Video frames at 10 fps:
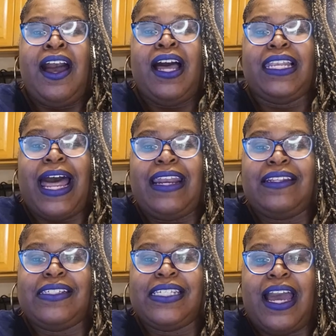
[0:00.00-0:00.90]
A lot of
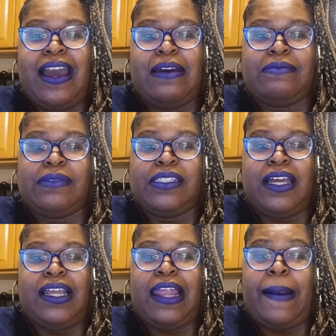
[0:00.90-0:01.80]
the times,
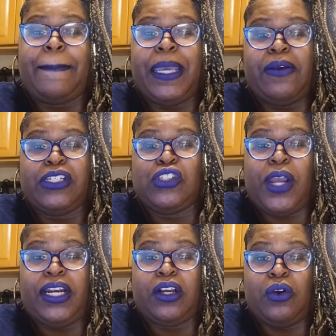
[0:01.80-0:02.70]
a lot of parents
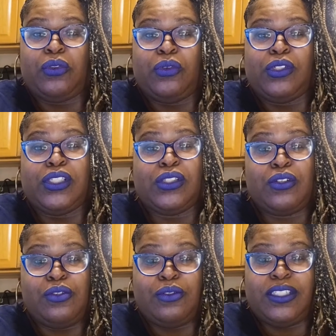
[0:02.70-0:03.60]
try to go through the
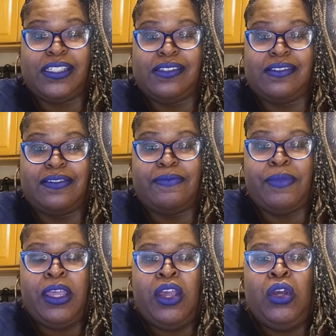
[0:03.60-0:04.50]
school system,
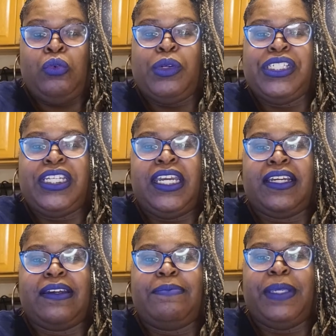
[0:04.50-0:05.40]
which
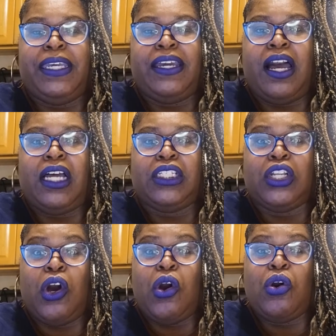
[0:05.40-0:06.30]
it could be a
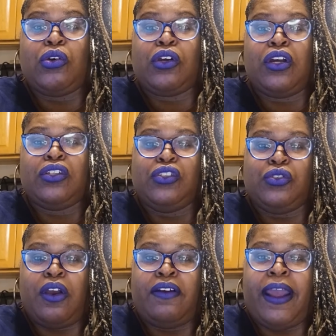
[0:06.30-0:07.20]
long
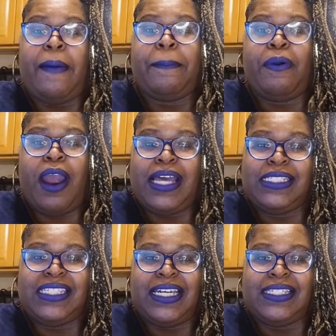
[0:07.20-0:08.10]
drawn out
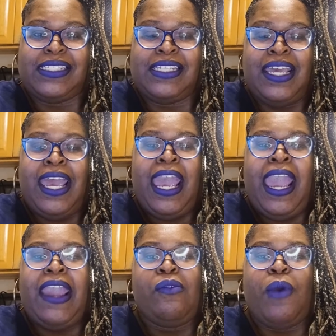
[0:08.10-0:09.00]
process,
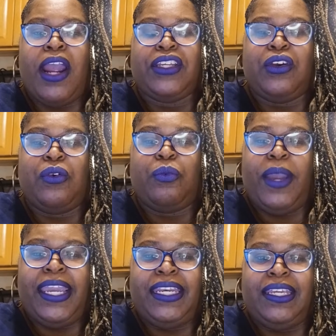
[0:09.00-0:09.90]
and while you're
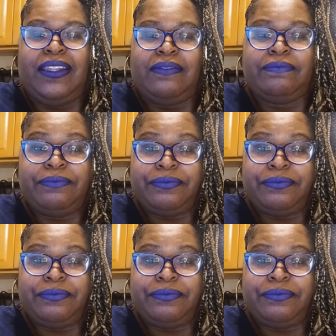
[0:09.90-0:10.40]
waiting,